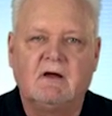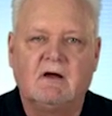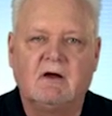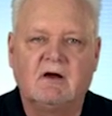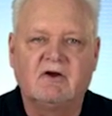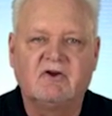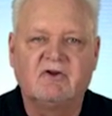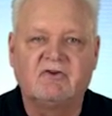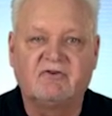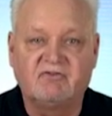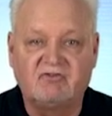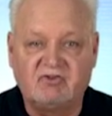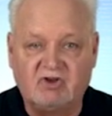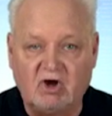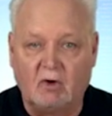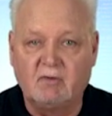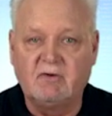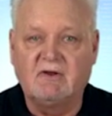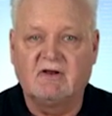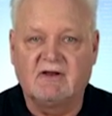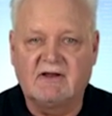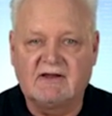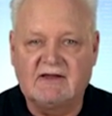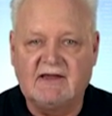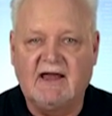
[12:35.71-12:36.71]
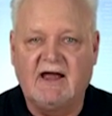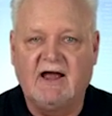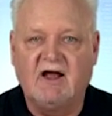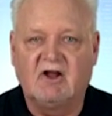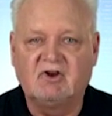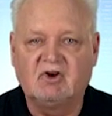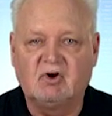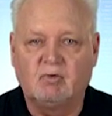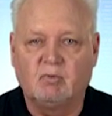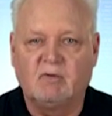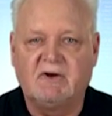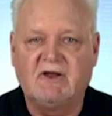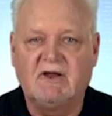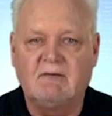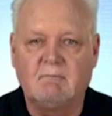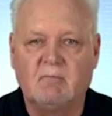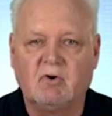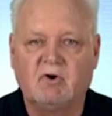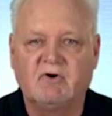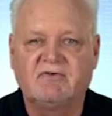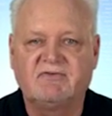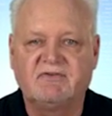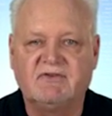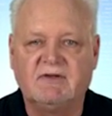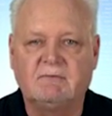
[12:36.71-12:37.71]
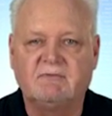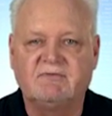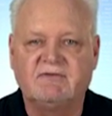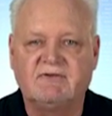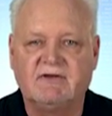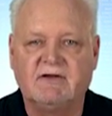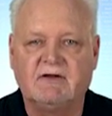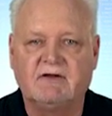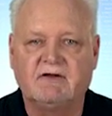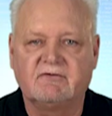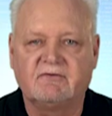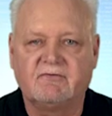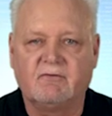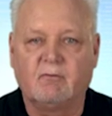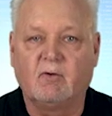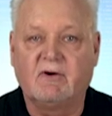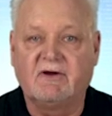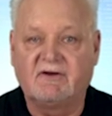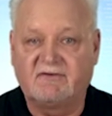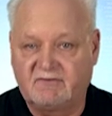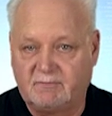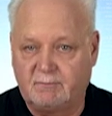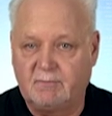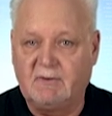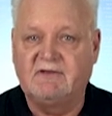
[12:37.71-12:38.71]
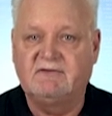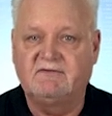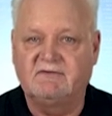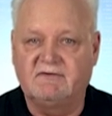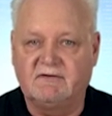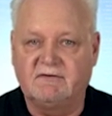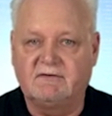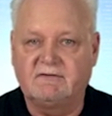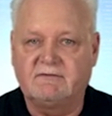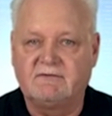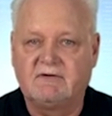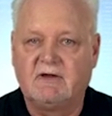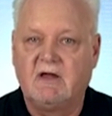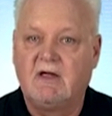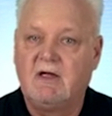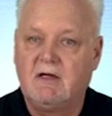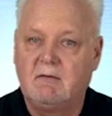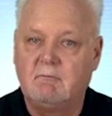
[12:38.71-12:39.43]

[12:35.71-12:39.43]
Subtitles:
custodial account to reimburse themselves for expenses,